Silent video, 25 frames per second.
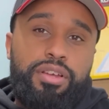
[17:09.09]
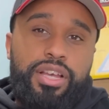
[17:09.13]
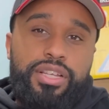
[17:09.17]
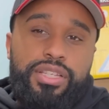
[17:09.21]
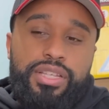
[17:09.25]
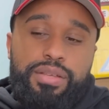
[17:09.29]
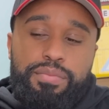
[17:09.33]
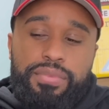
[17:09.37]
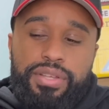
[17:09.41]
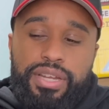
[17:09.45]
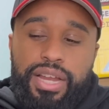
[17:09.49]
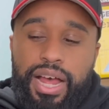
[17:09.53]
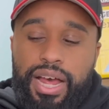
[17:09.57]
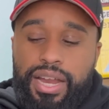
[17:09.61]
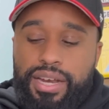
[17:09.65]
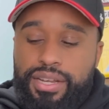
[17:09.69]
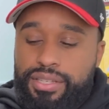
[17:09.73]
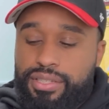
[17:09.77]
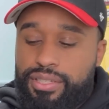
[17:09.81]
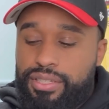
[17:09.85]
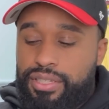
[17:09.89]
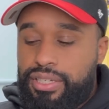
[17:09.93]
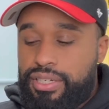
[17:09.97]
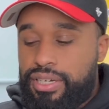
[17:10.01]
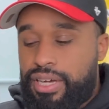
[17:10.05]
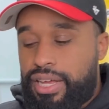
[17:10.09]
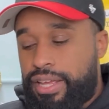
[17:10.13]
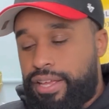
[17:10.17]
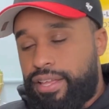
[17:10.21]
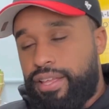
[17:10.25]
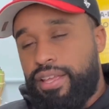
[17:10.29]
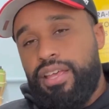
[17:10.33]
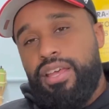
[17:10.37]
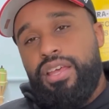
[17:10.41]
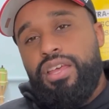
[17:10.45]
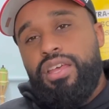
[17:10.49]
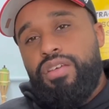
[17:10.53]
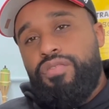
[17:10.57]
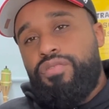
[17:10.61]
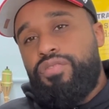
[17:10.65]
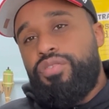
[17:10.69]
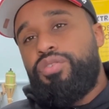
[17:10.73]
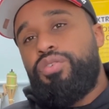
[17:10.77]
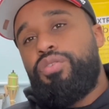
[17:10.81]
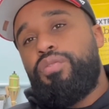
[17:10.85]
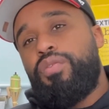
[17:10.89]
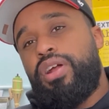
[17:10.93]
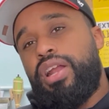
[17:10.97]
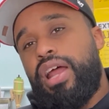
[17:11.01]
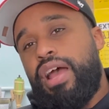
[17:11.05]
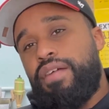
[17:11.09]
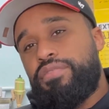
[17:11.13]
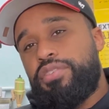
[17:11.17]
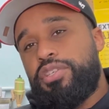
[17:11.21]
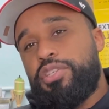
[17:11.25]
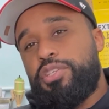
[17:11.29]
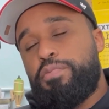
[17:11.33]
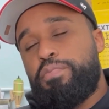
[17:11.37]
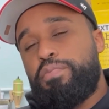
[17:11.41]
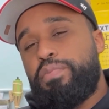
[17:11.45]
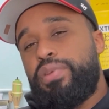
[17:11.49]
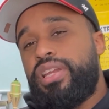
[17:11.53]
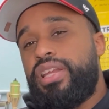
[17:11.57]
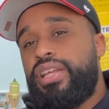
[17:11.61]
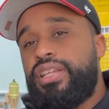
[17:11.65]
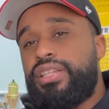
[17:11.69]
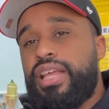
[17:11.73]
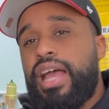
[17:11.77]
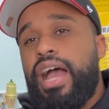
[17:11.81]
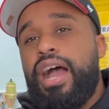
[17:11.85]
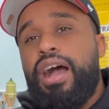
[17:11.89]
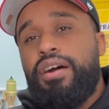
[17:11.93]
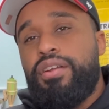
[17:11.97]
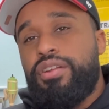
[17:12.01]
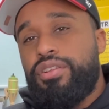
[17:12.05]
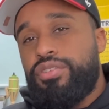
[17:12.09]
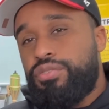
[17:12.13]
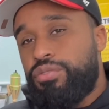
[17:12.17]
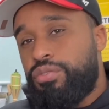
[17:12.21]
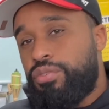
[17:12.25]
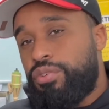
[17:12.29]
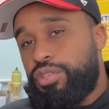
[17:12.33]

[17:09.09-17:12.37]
Because, I mean, honestly, like, if you don't want to have to spin it down and do